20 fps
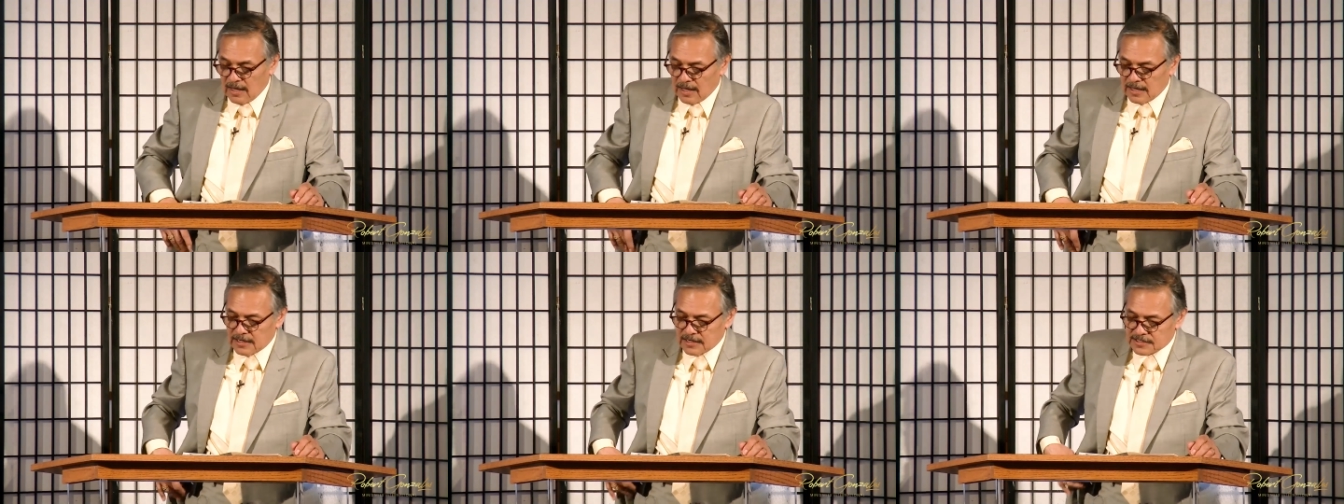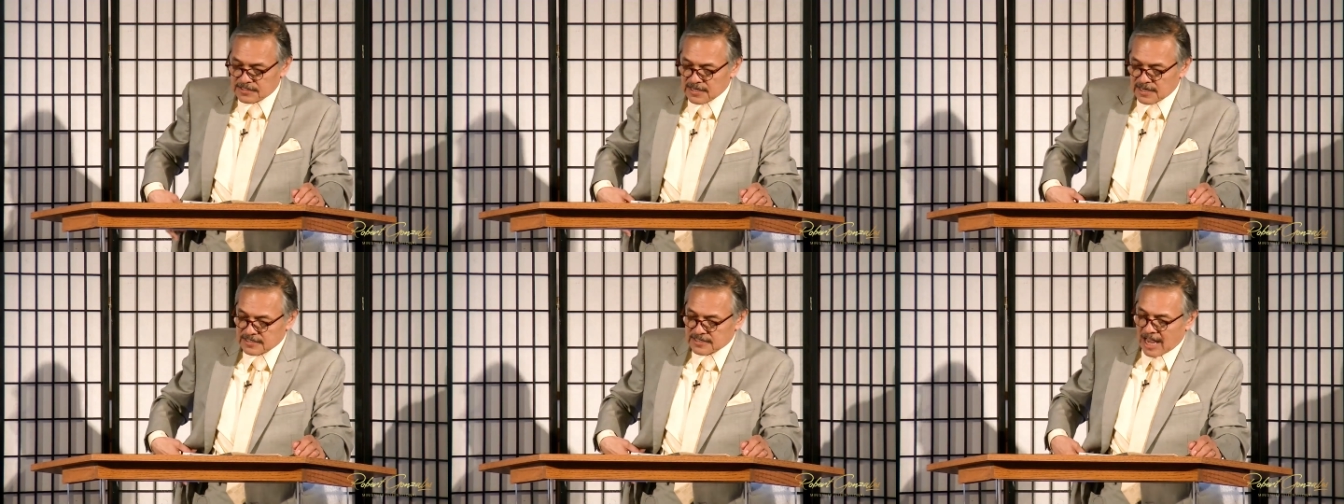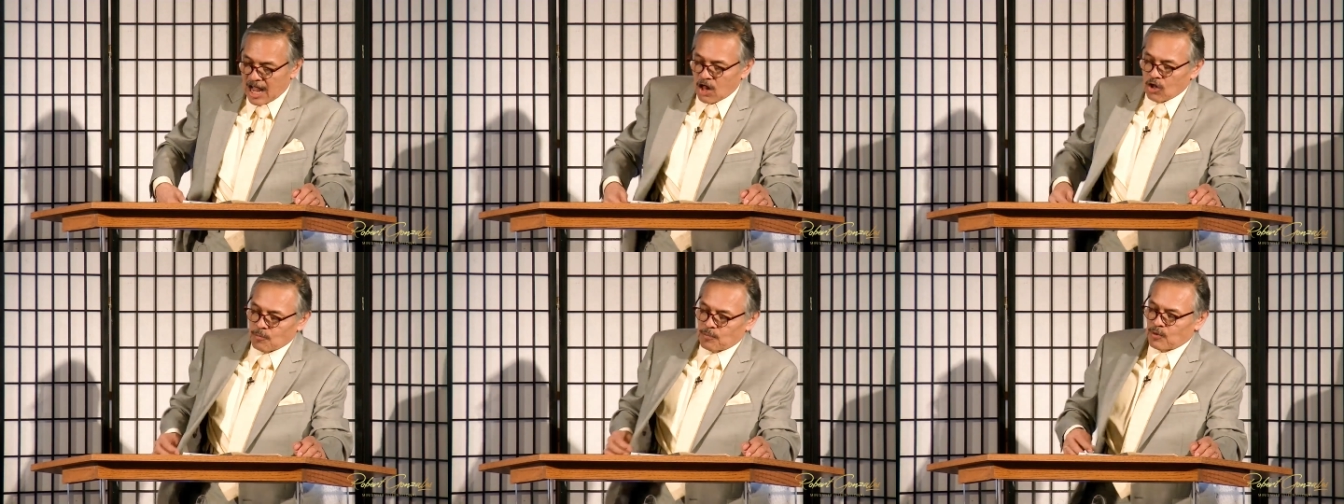And it says,
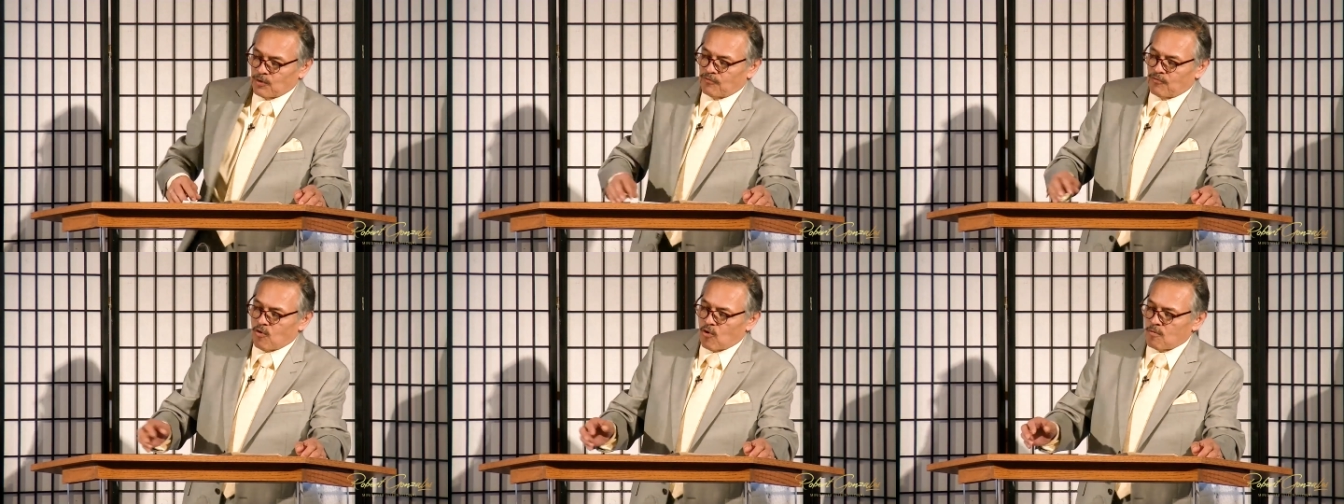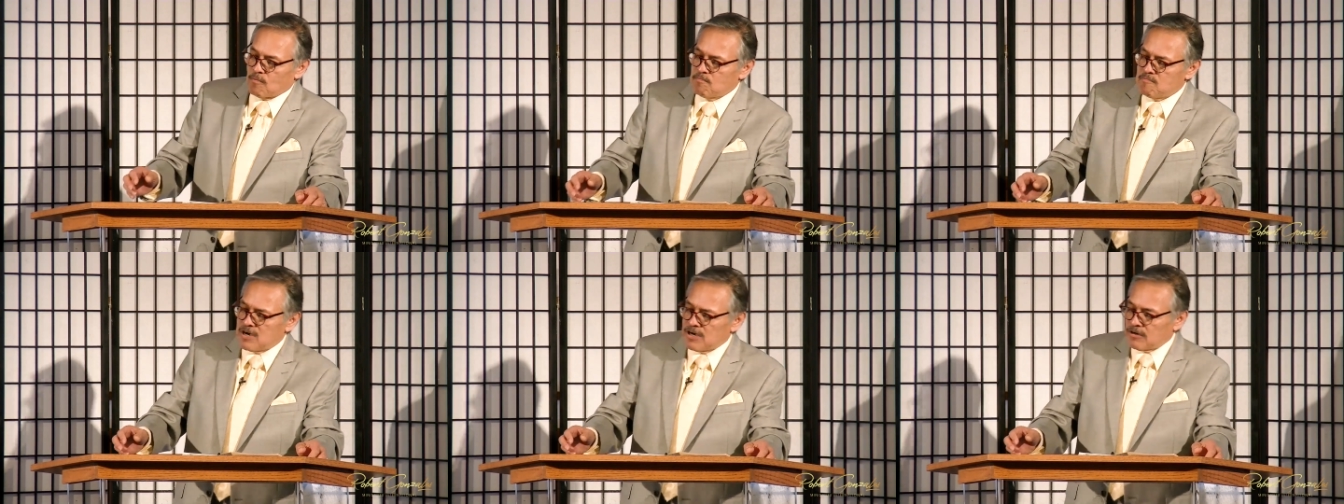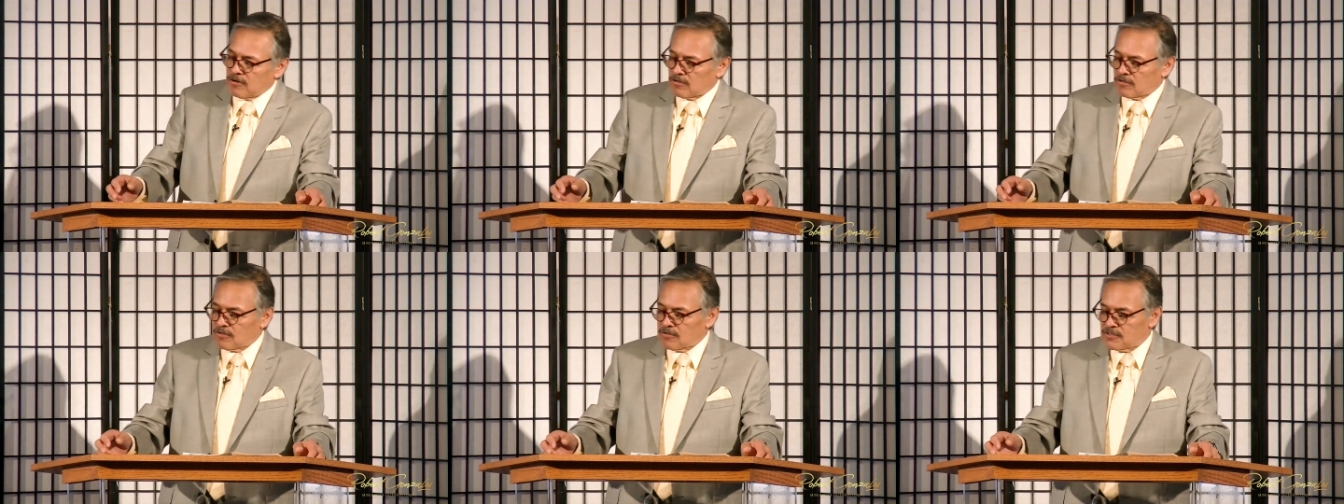I'll perform
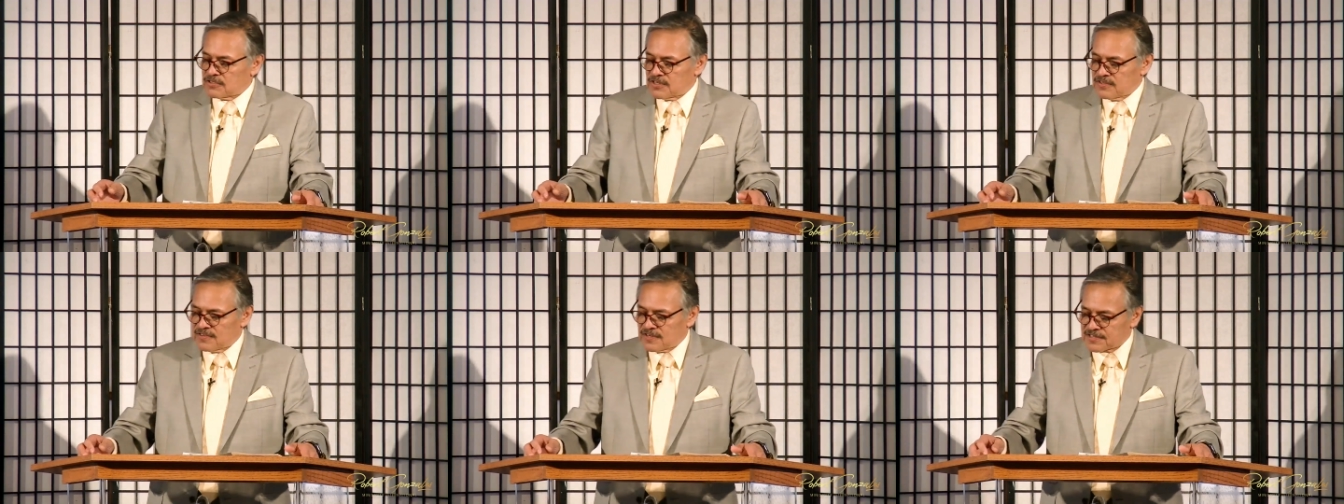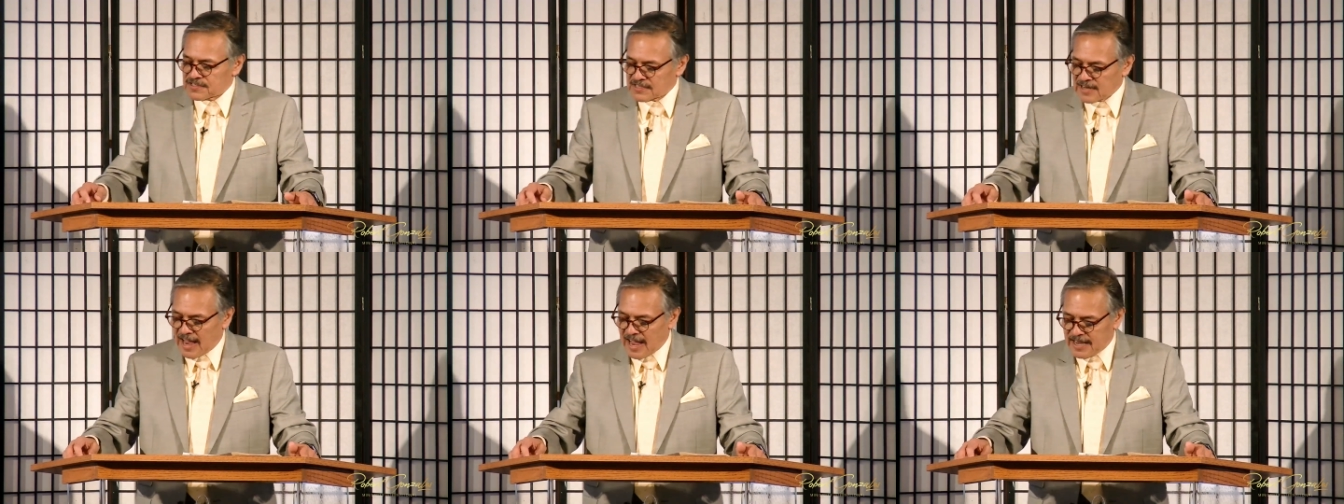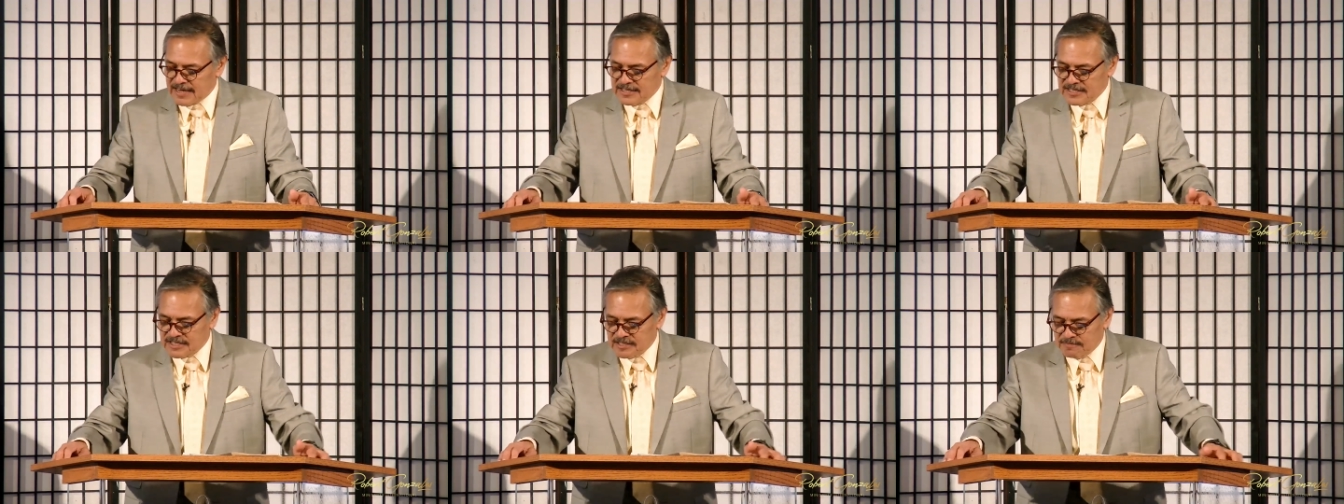miracles in the
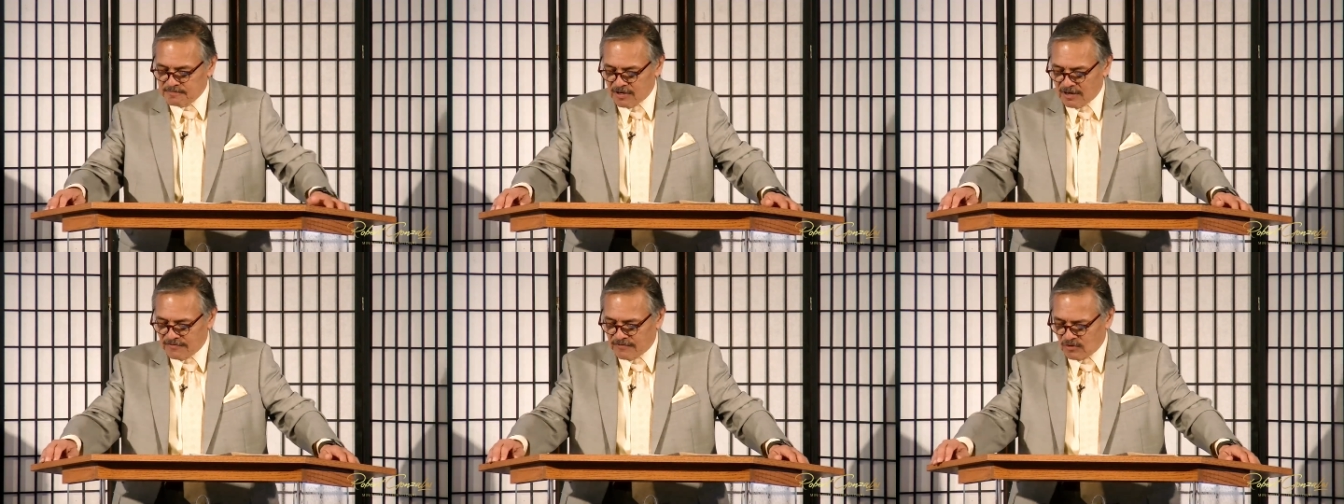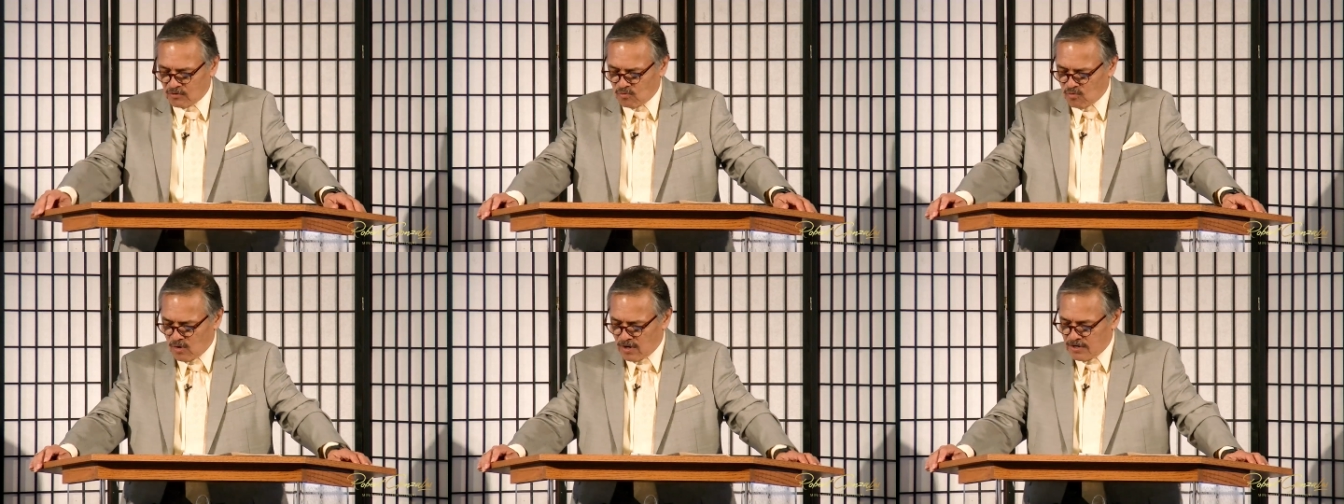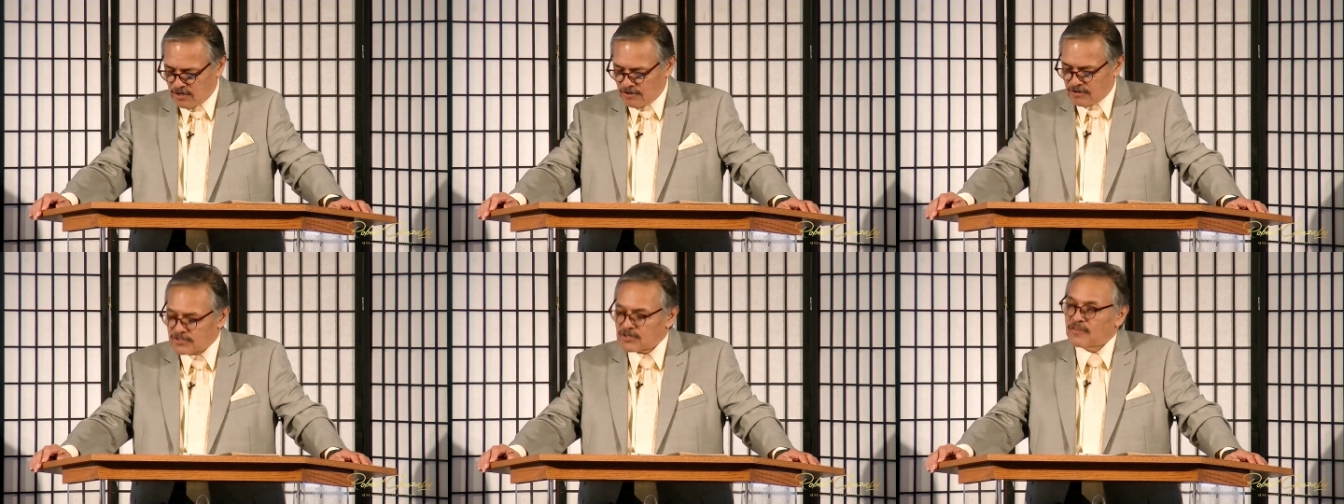skies above and
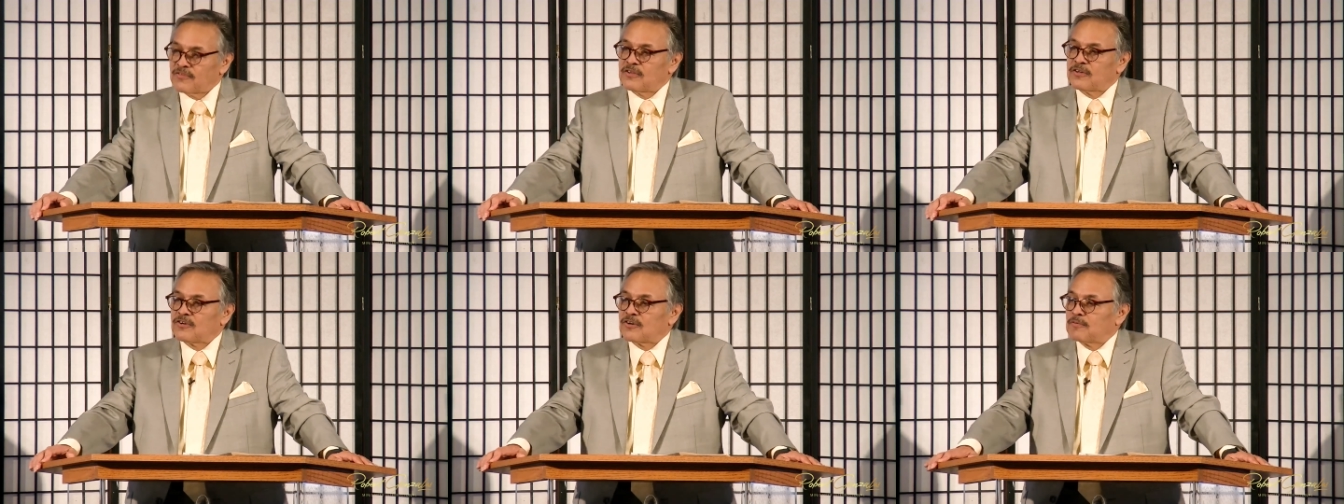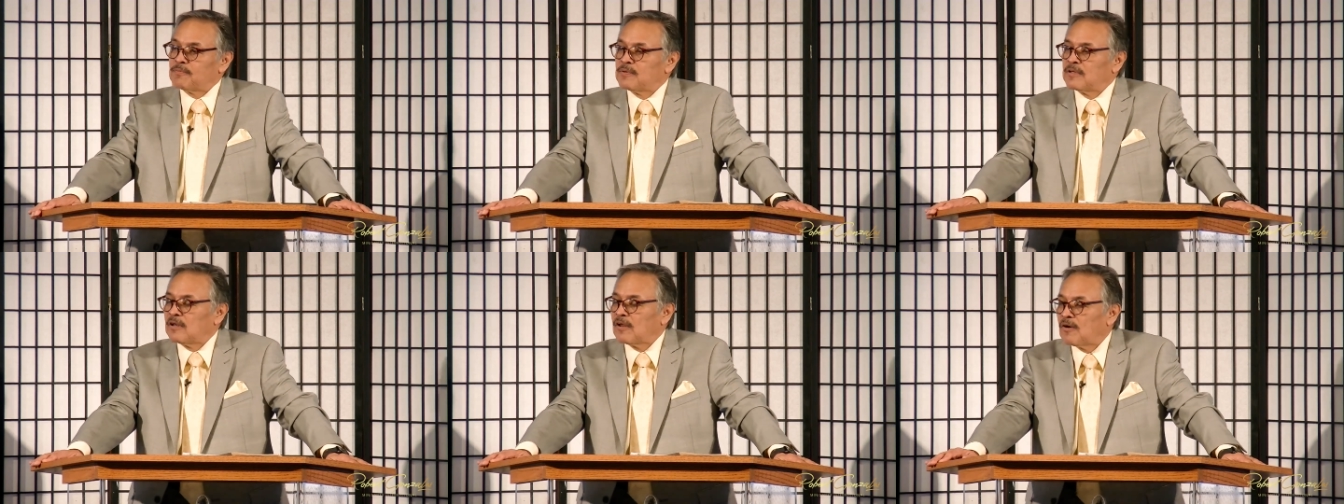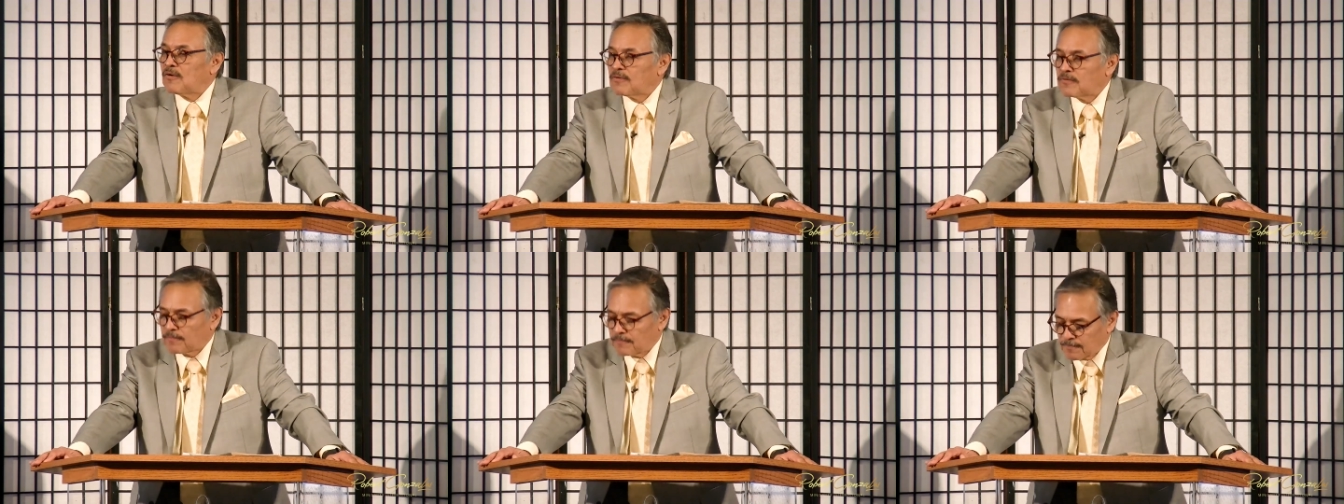wonders on the earth
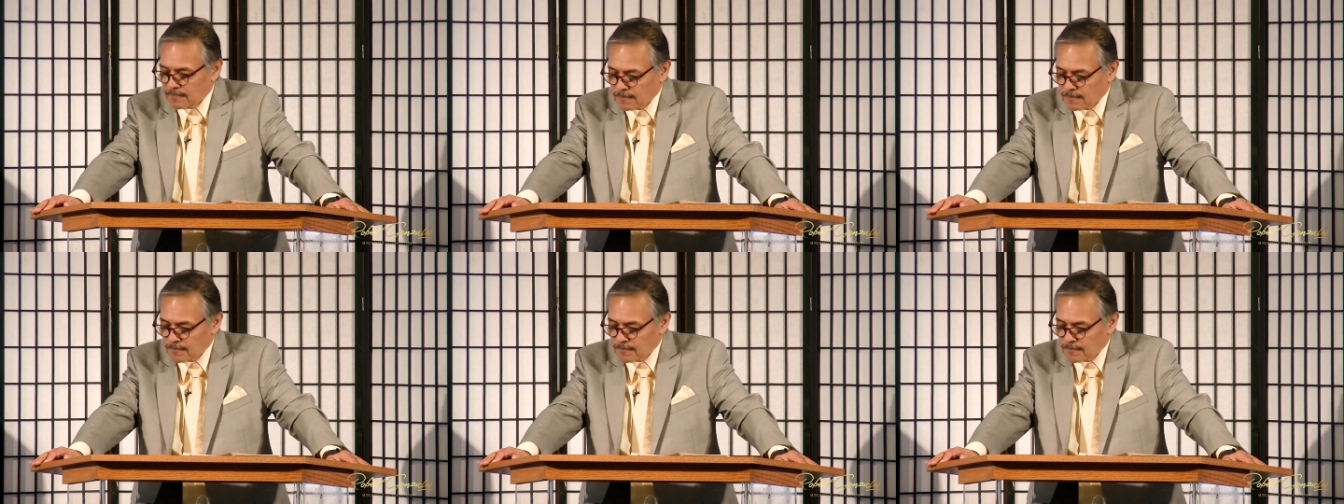below.